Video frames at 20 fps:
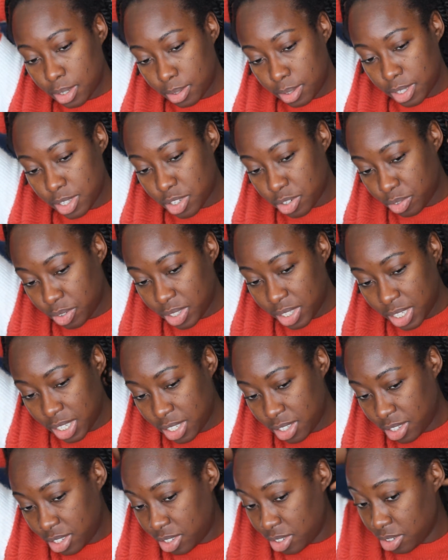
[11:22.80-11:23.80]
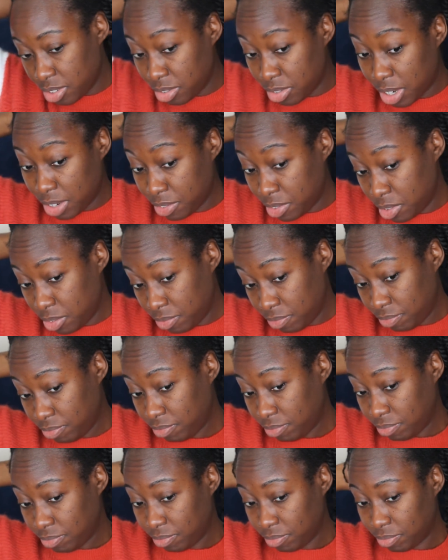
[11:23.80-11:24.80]
These are really easy to unravel
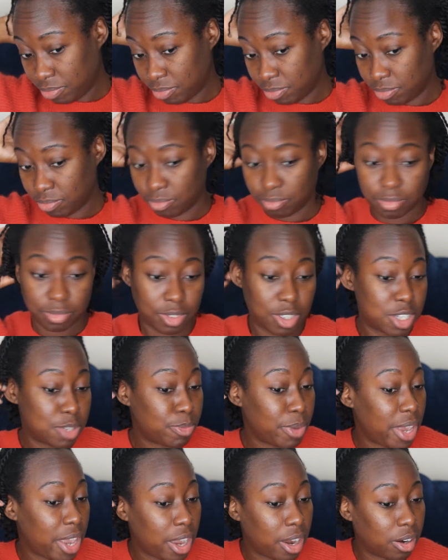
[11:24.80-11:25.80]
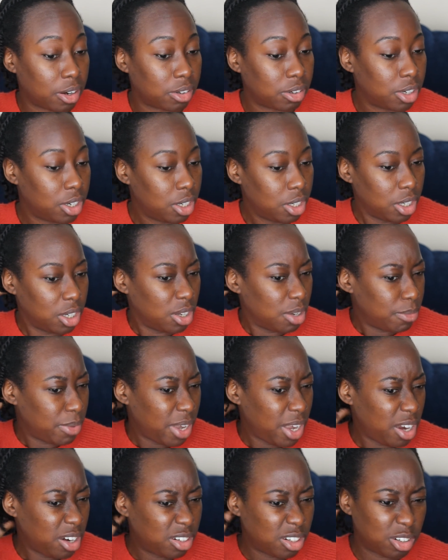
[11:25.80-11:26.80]
because my hair
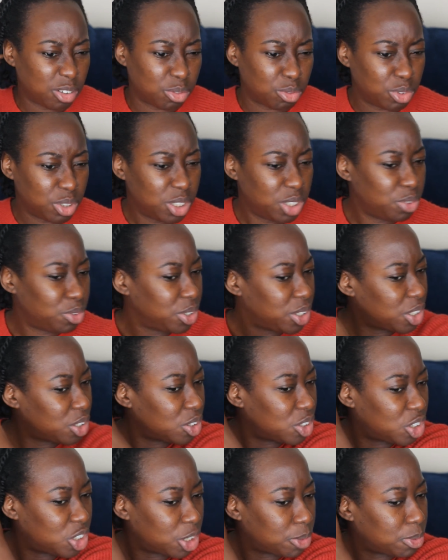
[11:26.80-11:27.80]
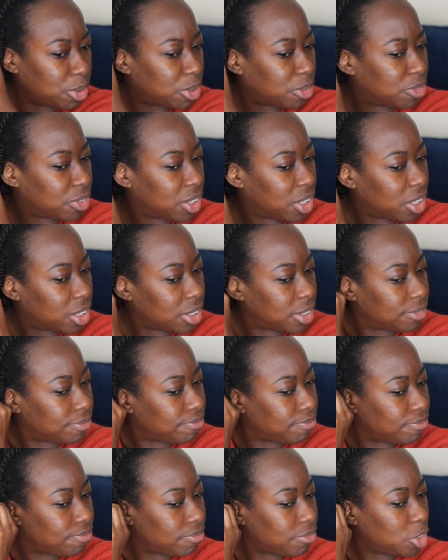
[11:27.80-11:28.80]
did a really good job of
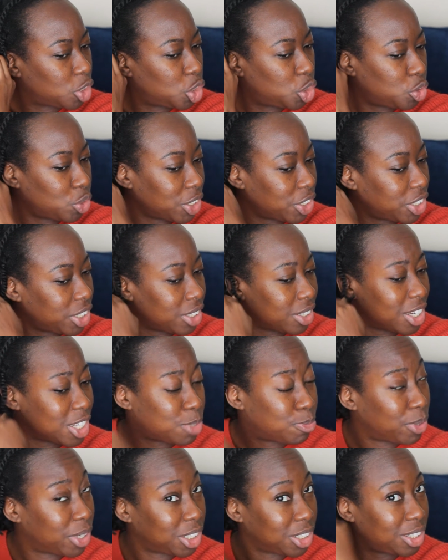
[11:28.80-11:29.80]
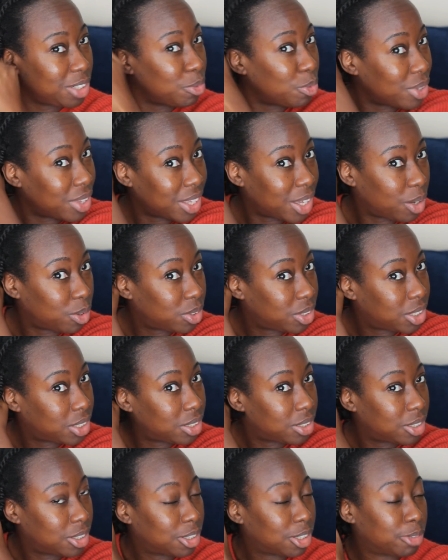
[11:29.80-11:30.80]
stretching, especially without
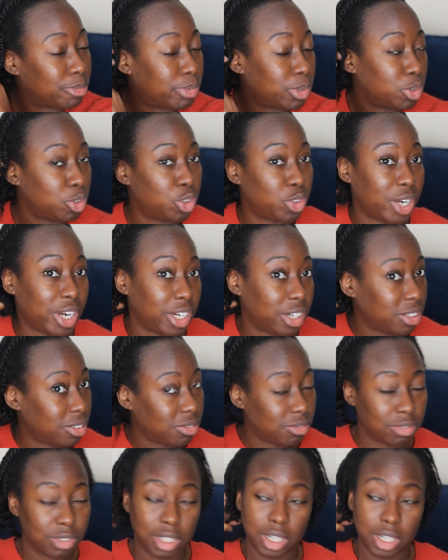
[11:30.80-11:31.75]
a blow dryer.